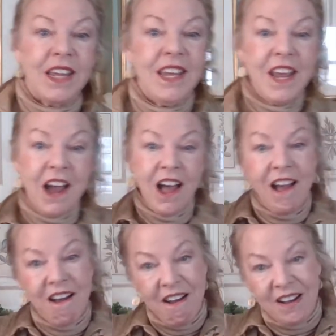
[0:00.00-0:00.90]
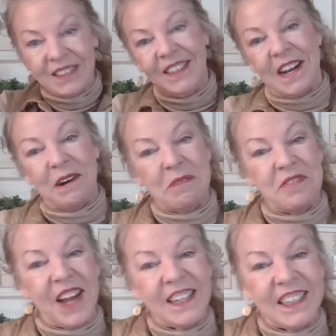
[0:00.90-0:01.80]
yeah,
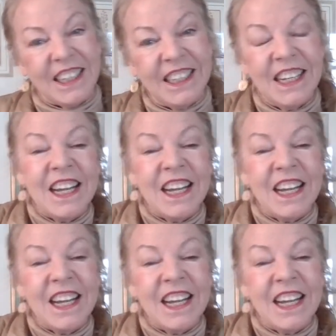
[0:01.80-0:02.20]
finally,